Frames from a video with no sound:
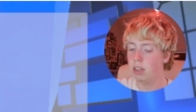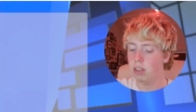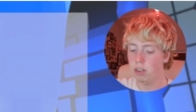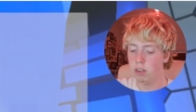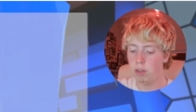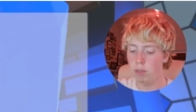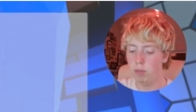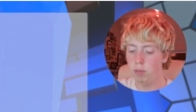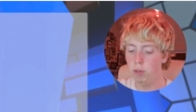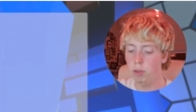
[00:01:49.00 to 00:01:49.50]

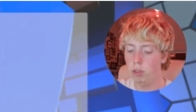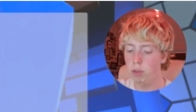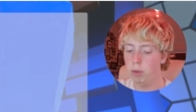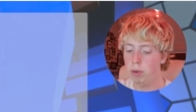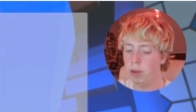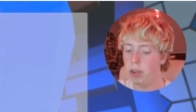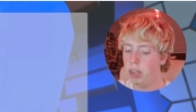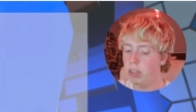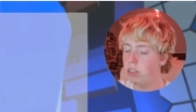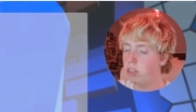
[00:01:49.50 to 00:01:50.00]
The food
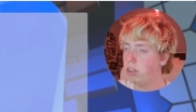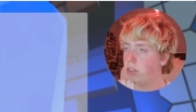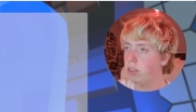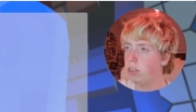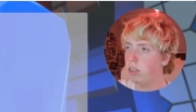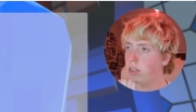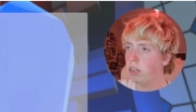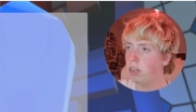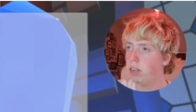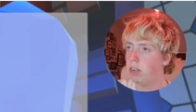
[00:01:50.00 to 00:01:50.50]
requests
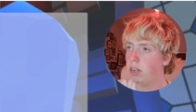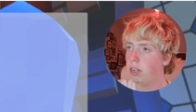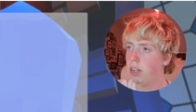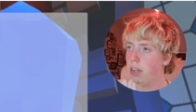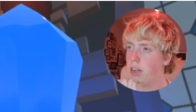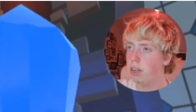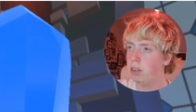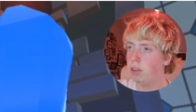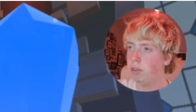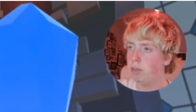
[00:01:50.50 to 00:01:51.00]
are
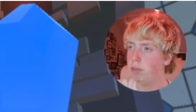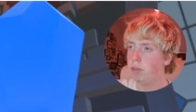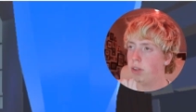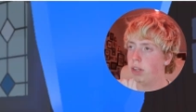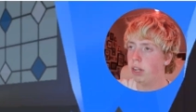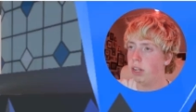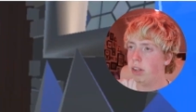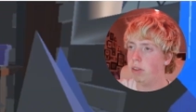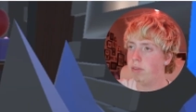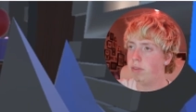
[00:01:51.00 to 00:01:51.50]
kind of
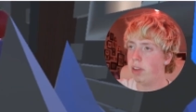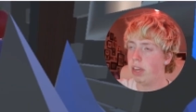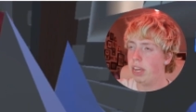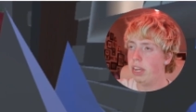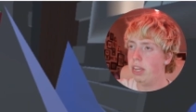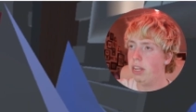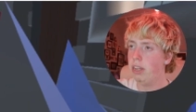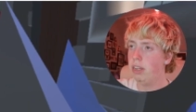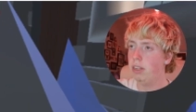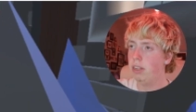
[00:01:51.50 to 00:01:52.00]

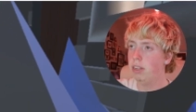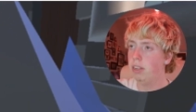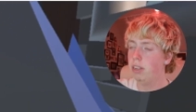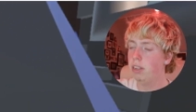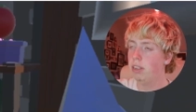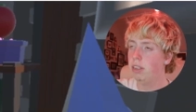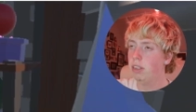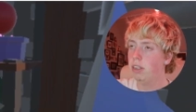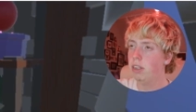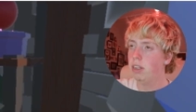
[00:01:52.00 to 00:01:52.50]
vague
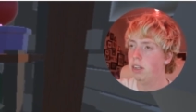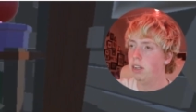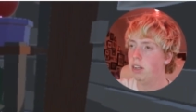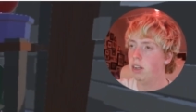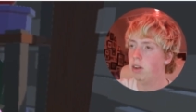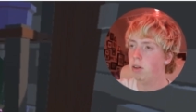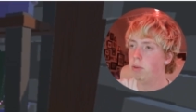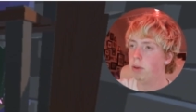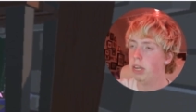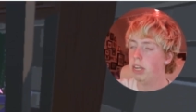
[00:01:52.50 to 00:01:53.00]

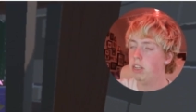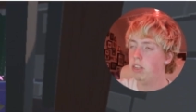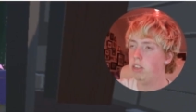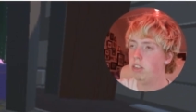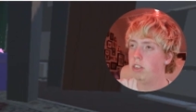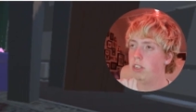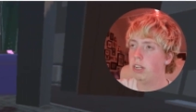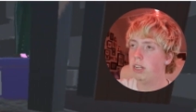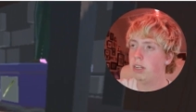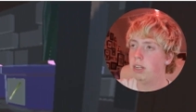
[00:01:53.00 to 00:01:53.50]

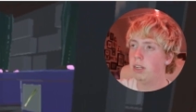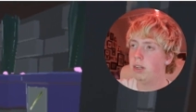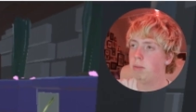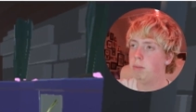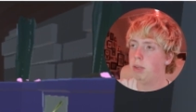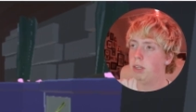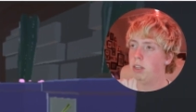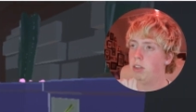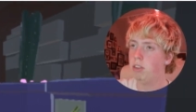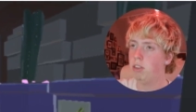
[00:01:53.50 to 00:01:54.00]
always,
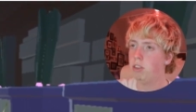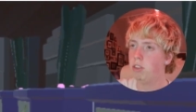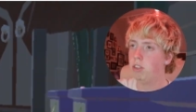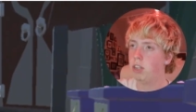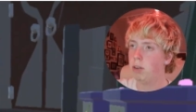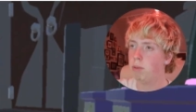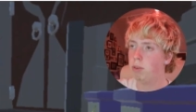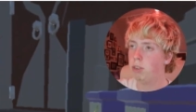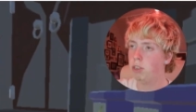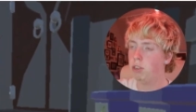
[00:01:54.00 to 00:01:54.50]
because
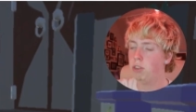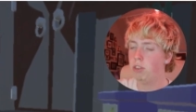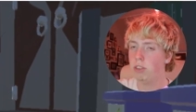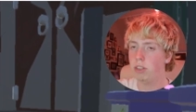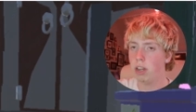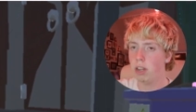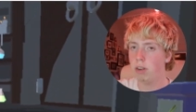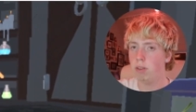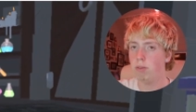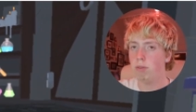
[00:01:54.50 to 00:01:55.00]
I want you to
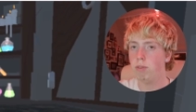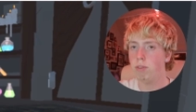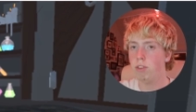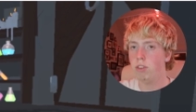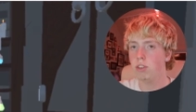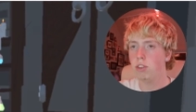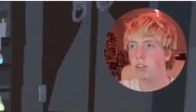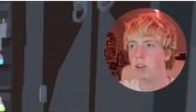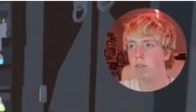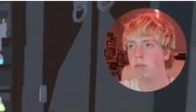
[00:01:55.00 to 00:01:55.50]
kind of
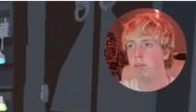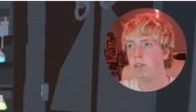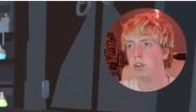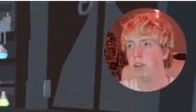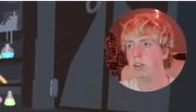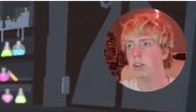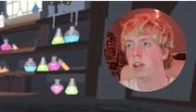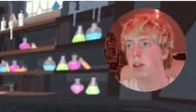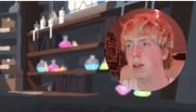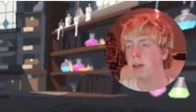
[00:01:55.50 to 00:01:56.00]

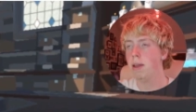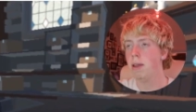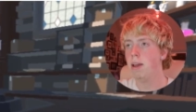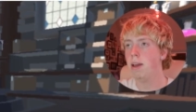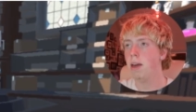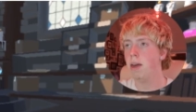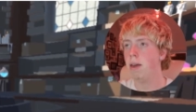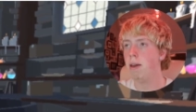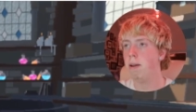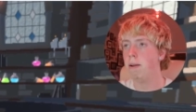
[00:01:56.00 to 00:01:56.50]
discover
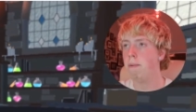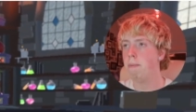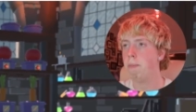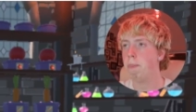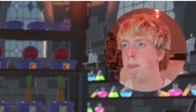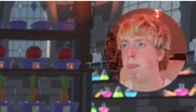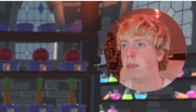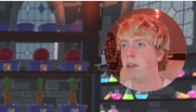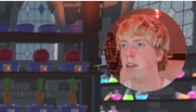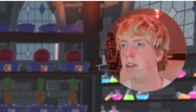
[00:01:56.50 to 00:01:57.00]

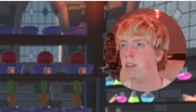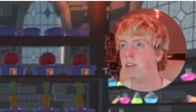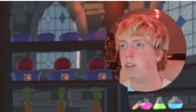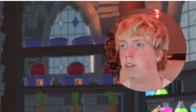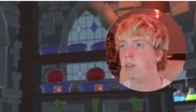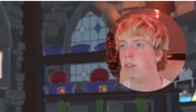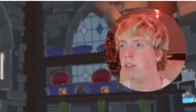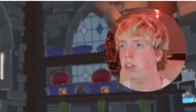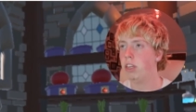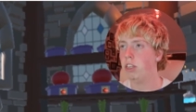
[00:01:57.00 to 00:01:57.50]

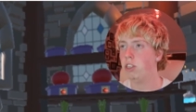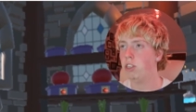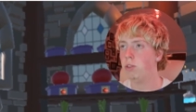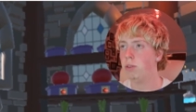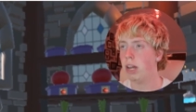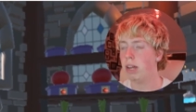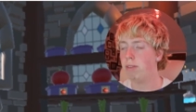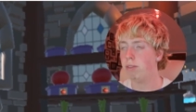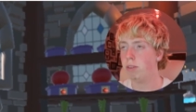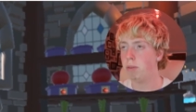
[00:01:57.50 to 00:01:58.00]
the things you
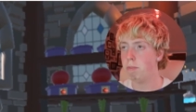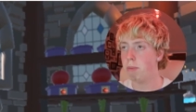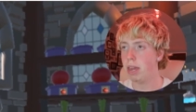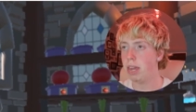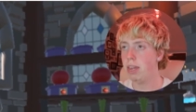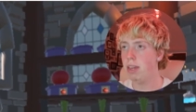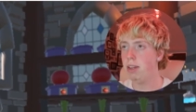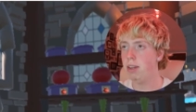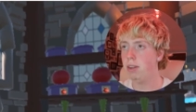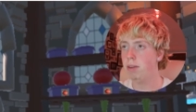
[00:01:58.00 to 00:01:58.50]
have to
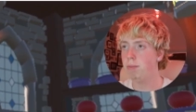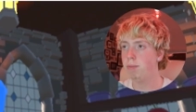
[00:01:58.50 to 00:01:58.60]
make.